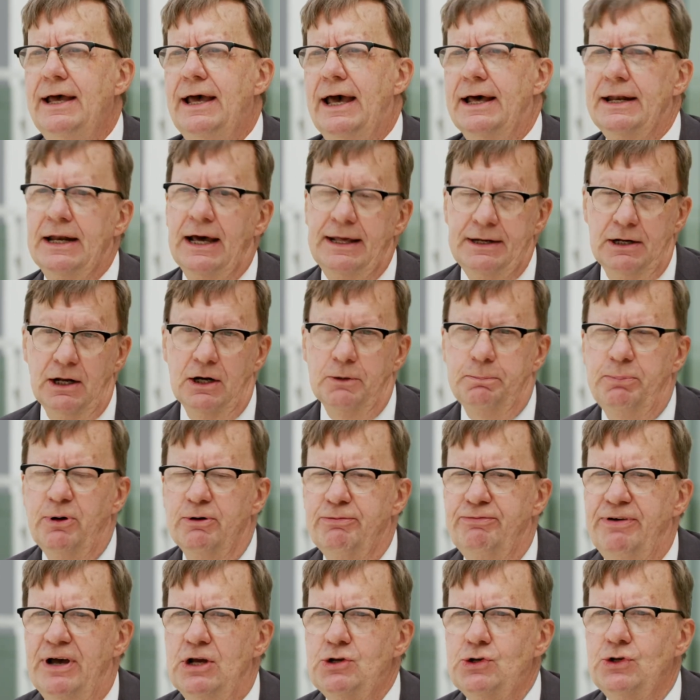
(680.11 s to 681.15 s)
And then on a
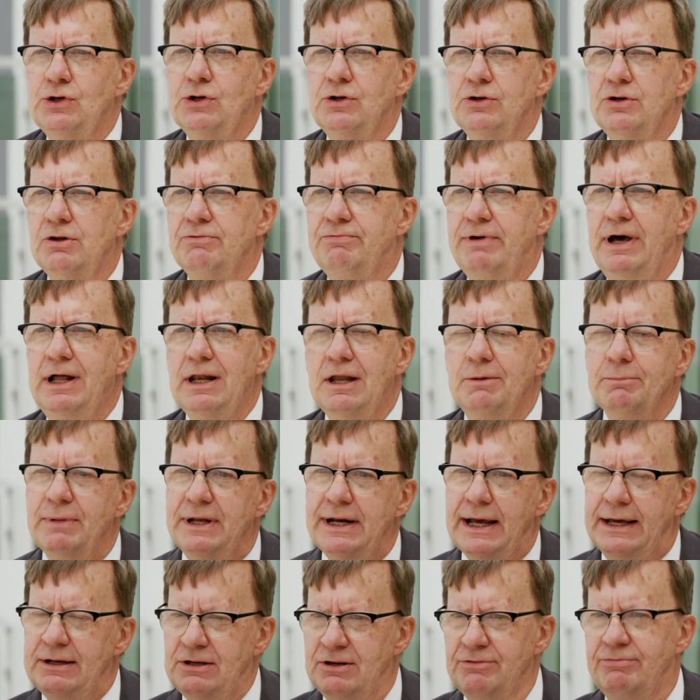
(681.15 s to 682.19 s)
professional
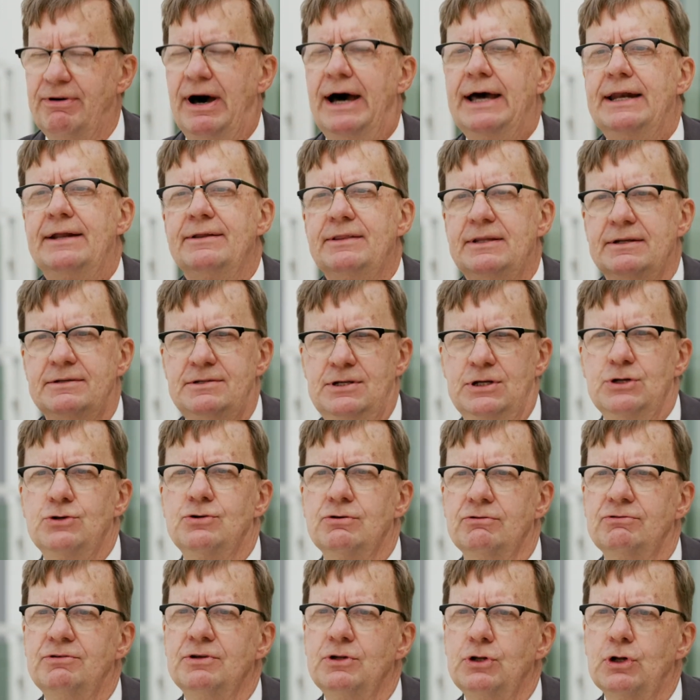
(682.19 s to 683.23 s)
development, I divided the
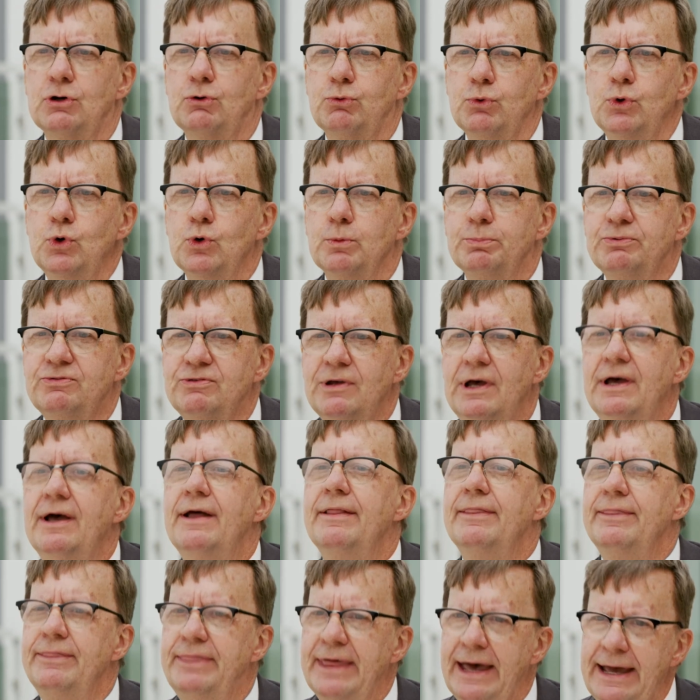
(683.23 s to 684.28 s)
teachers into groups.
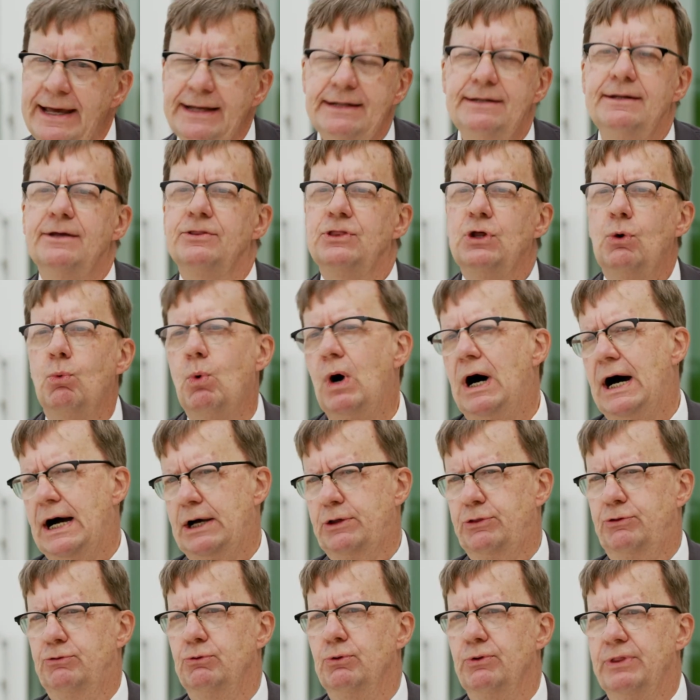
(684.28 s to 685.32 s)
They did the
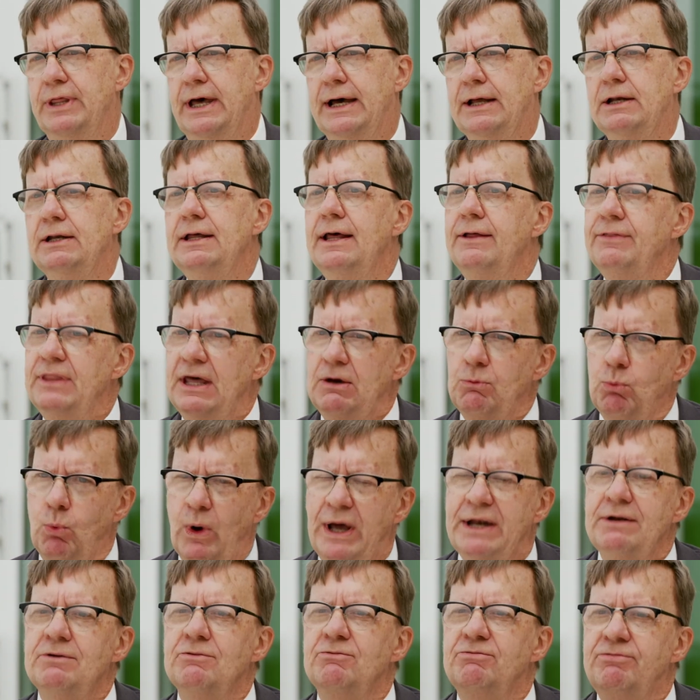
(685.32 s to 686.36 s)
walkthrough then, and they
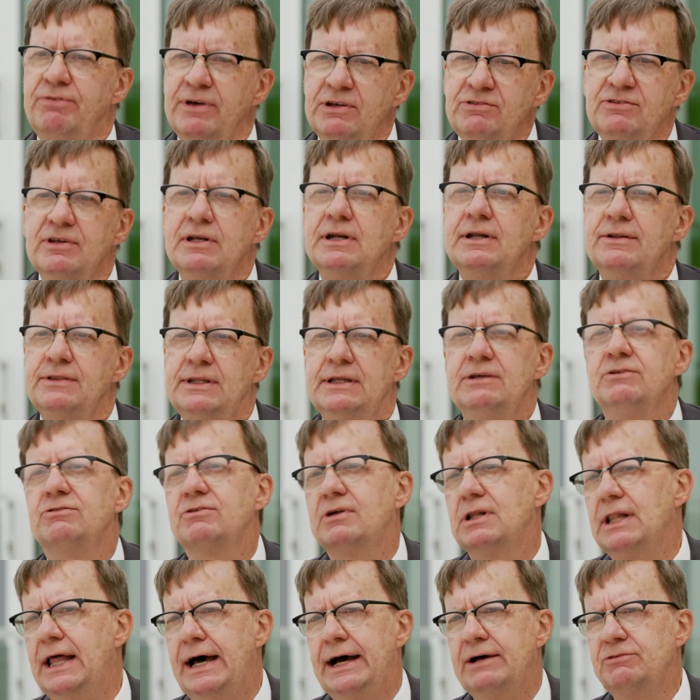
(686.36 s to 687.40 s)
went and visited these
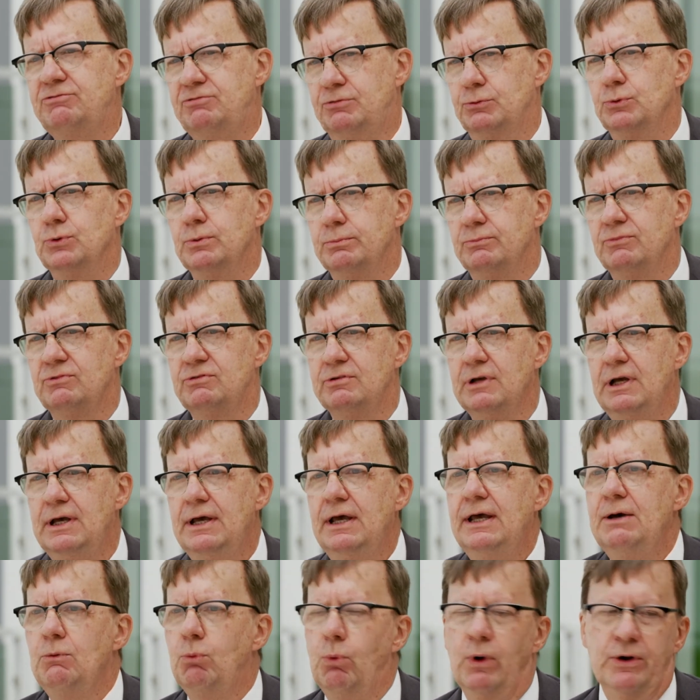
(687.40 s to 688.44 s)
classrooms
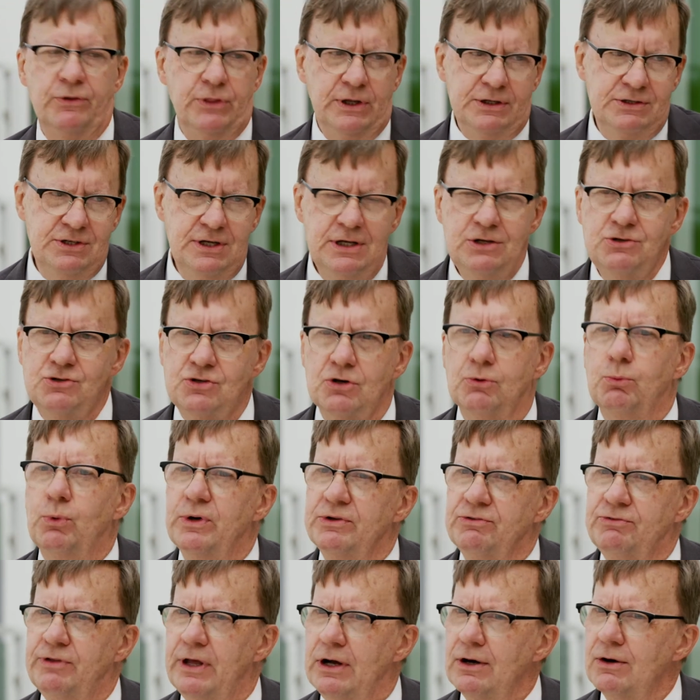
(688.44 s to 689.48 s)
where the teacher
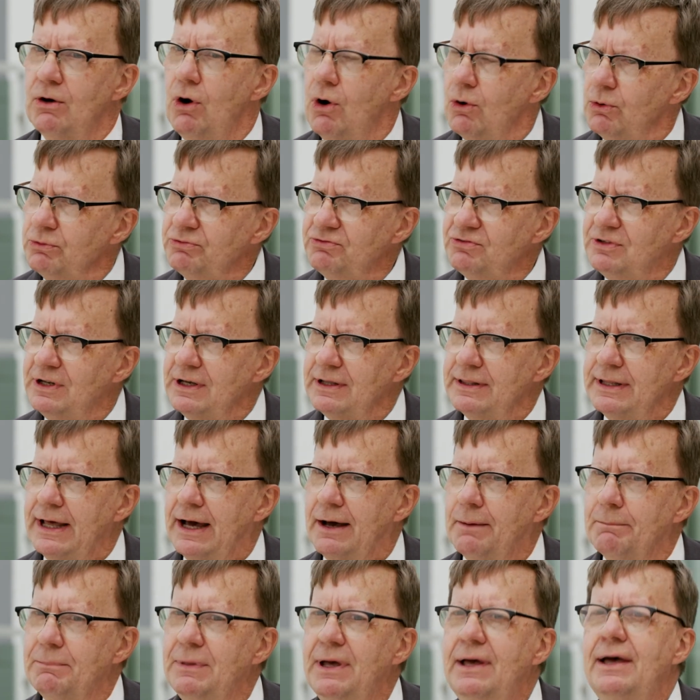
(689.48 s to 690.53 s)
was there hosting
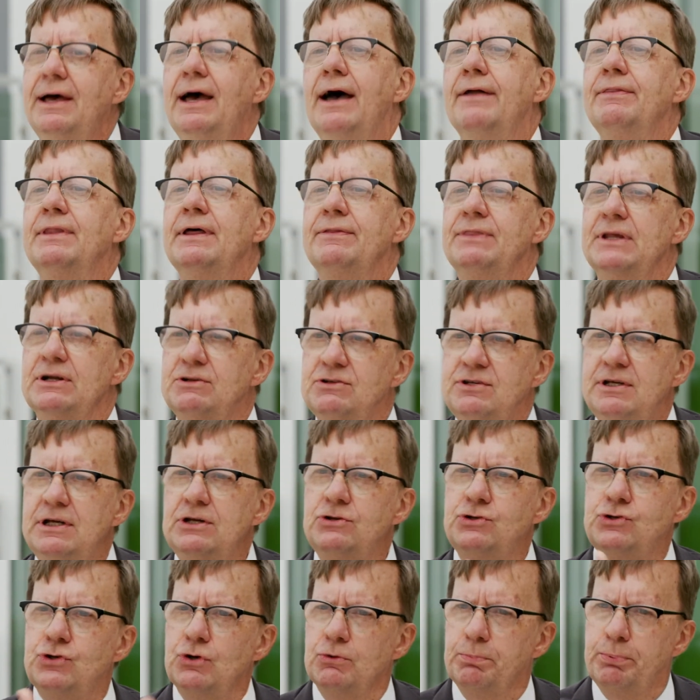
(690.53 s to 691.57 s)
them, and then the
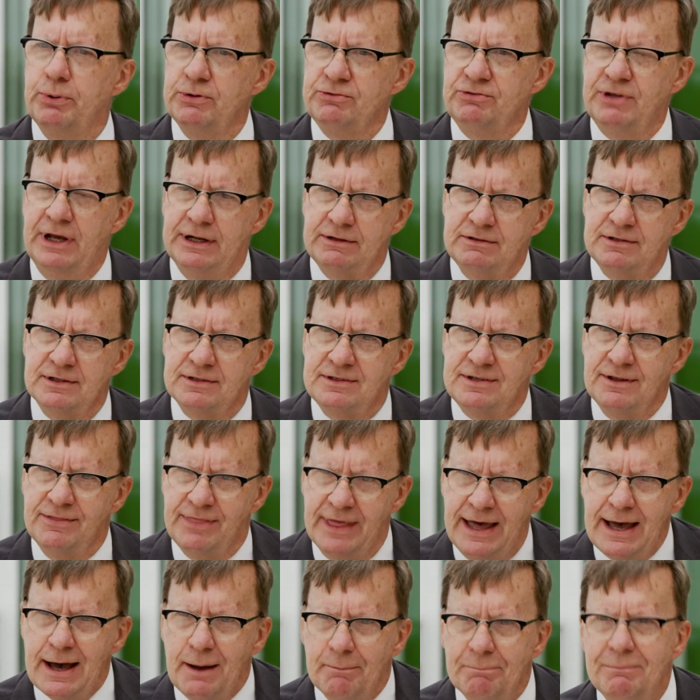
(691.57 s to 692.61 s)
teacher presented to
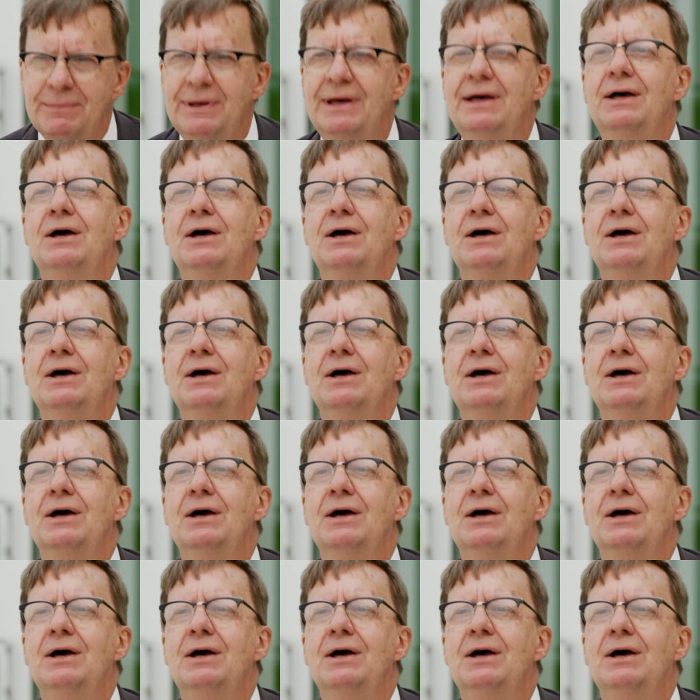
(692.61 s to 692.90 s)
them,